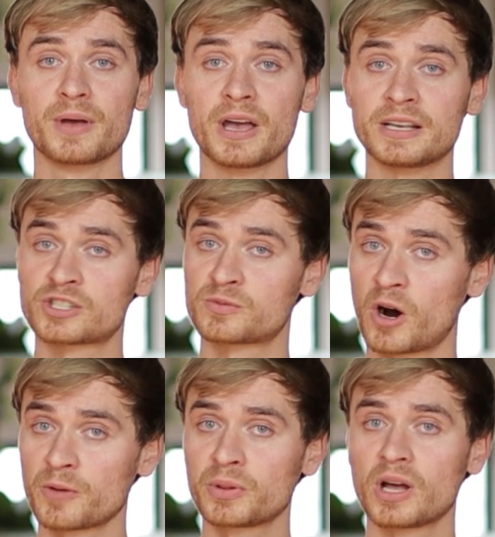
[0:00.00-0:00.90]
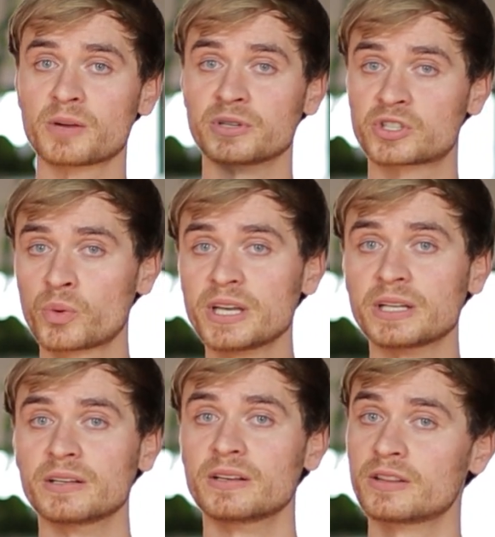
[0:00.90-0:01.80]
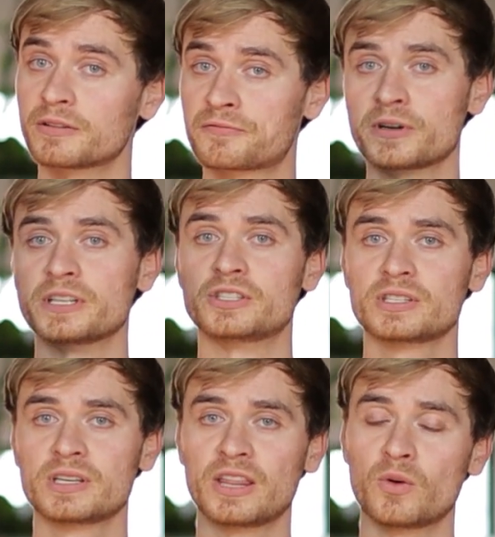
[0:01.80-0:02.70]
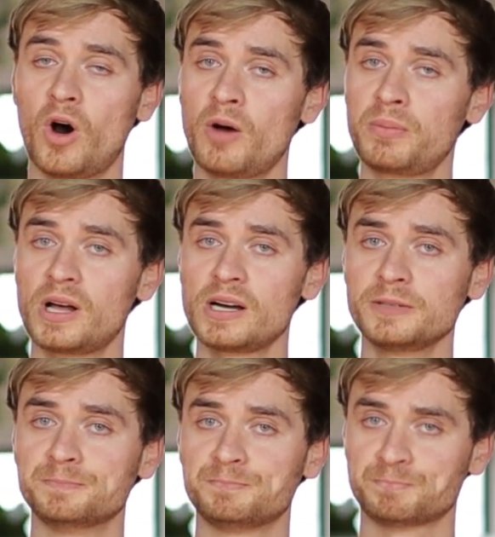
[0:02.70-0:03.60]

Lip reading: a smart plug between the fridge and the wall plug